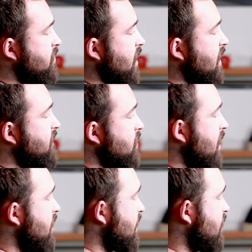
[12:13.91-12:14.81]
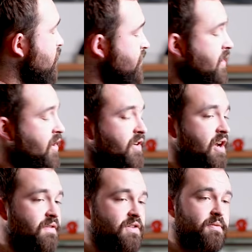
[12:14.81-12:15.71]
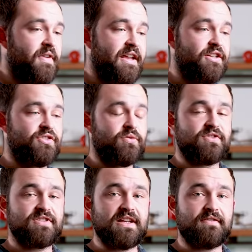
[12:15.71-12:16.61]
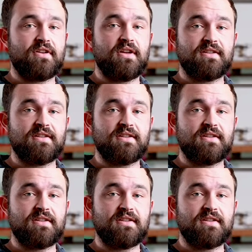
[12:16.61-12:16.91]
But if you're wearing it or throwing it on over top of a short-sleeved